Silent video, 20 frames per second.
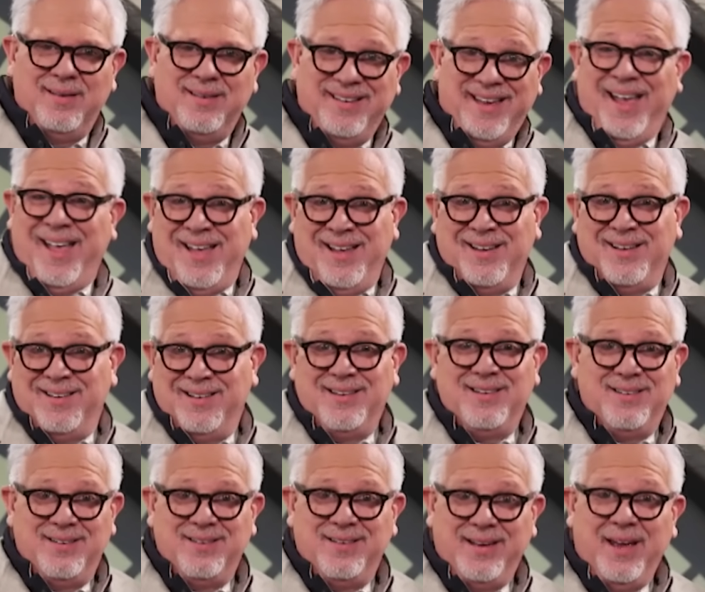Yeah,
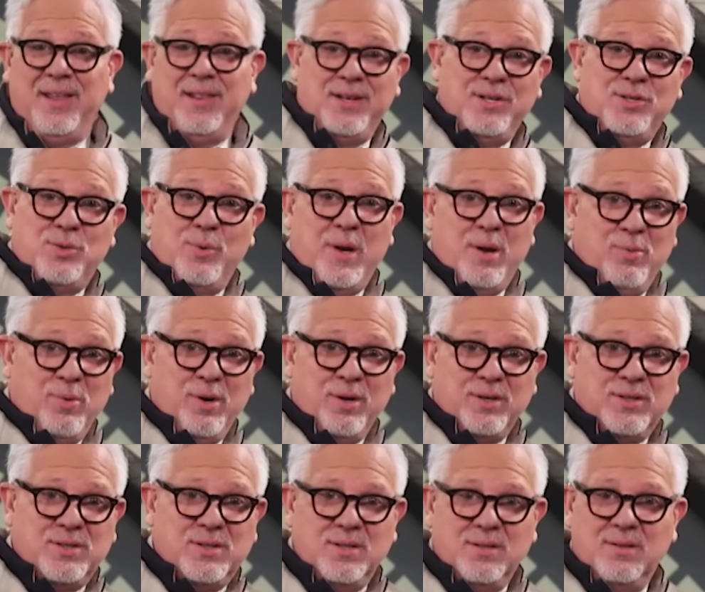that's the way it
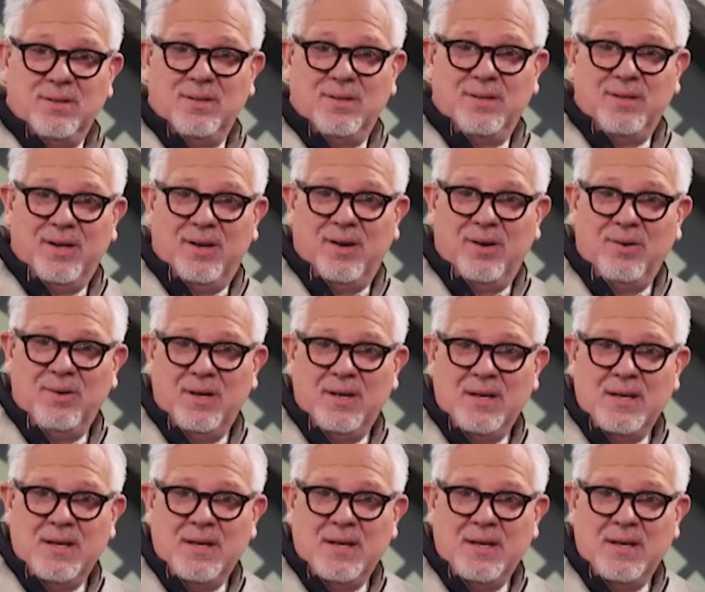works, you know.